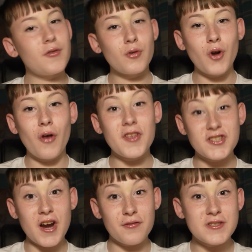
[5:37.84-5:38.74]
or not the
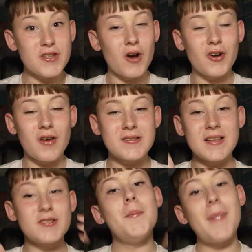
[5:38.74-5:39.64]
Jeffree Star
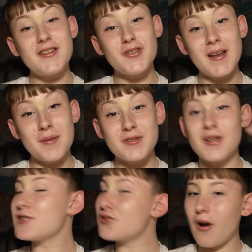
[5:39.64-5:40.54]
glosses made your lips
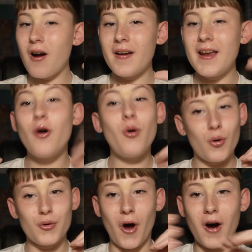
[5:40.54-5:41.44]
look dry
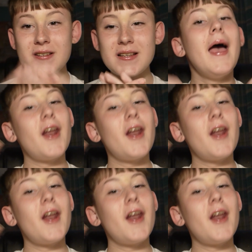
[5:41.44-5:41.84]
or not.